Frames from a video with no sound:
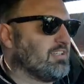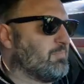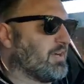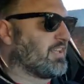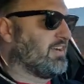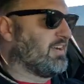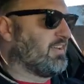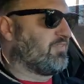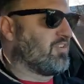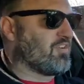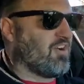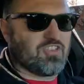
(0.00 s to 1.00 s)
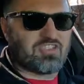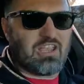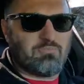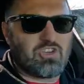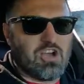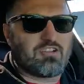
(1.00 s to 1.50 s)
but they're all the
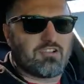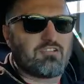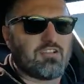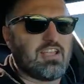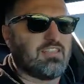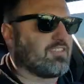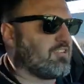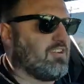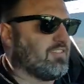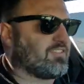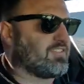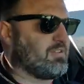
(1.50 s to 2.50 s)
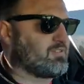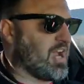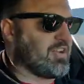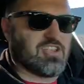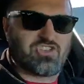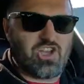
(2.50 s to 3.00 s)
same junk underneath. They're all the same
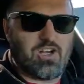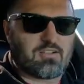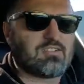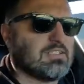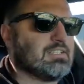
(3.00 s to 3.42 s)
Chinese junk.